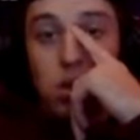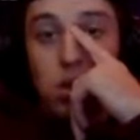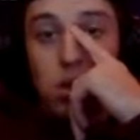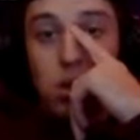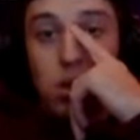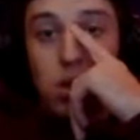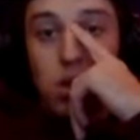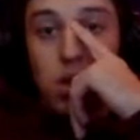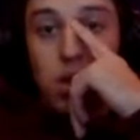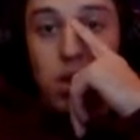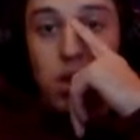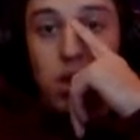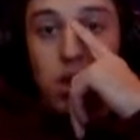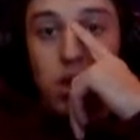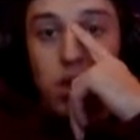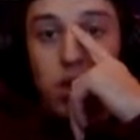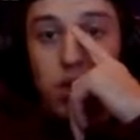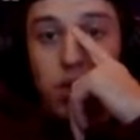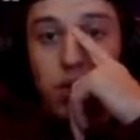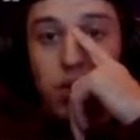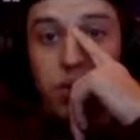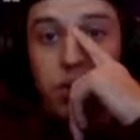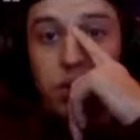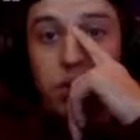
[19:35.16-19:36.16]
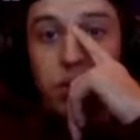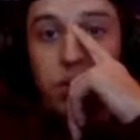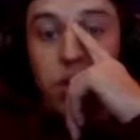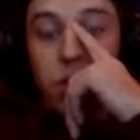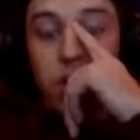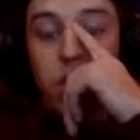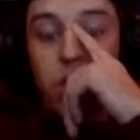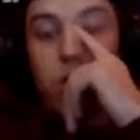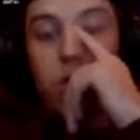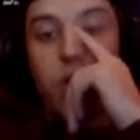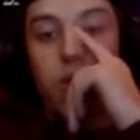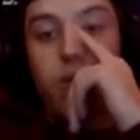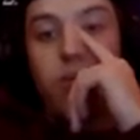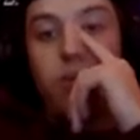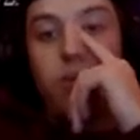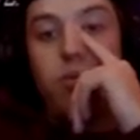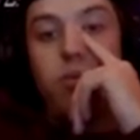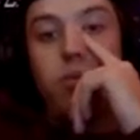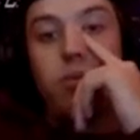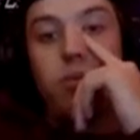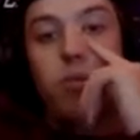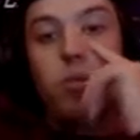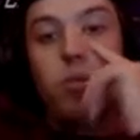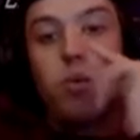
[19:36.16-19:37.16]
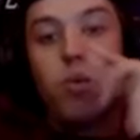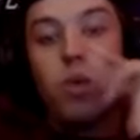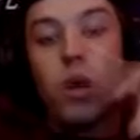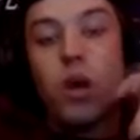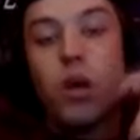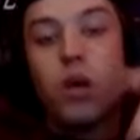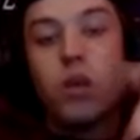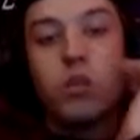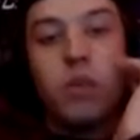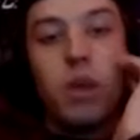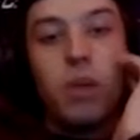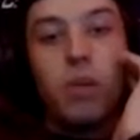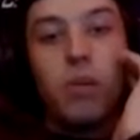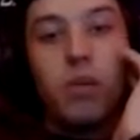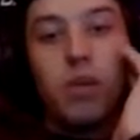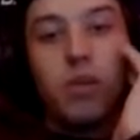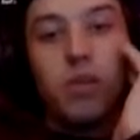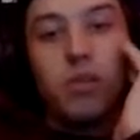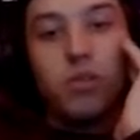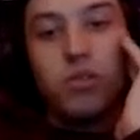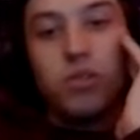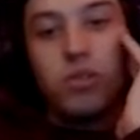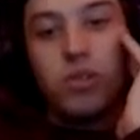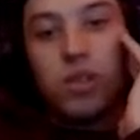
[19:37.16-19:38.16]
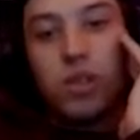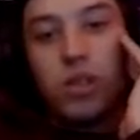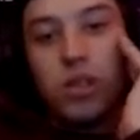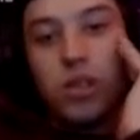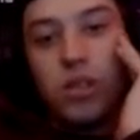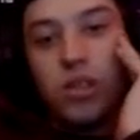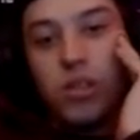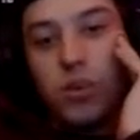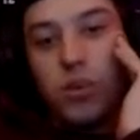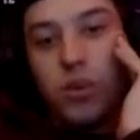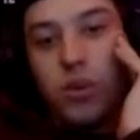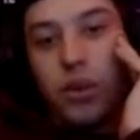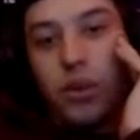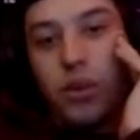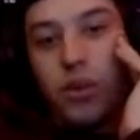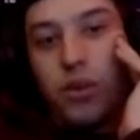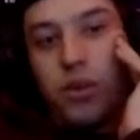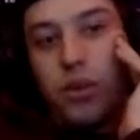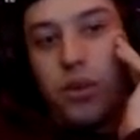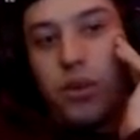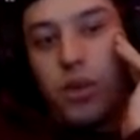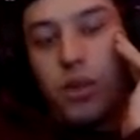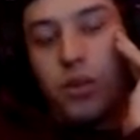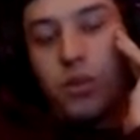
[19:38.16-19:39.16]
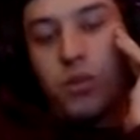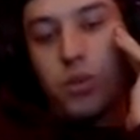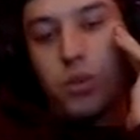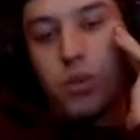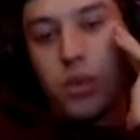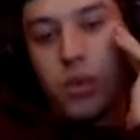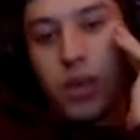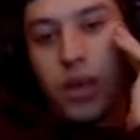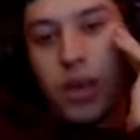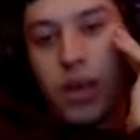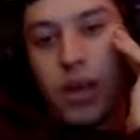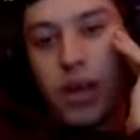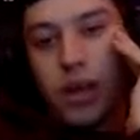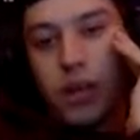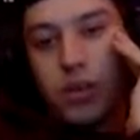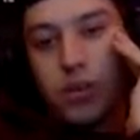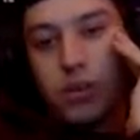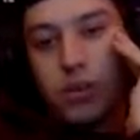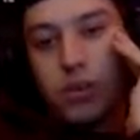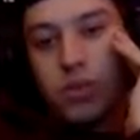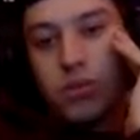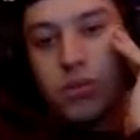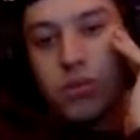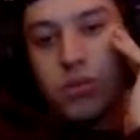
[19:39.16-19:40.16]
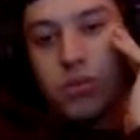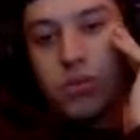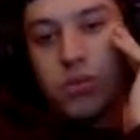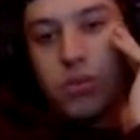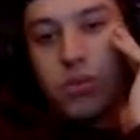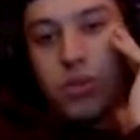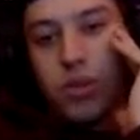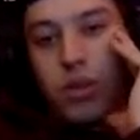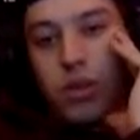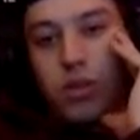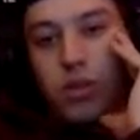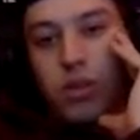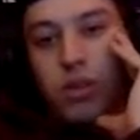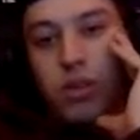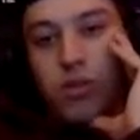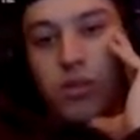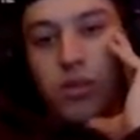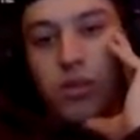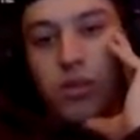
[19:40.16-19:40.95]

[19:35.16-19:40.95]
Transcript: I think if you have to start one, Ruggs might be interesting because he really only needs 1 catch to make a difference.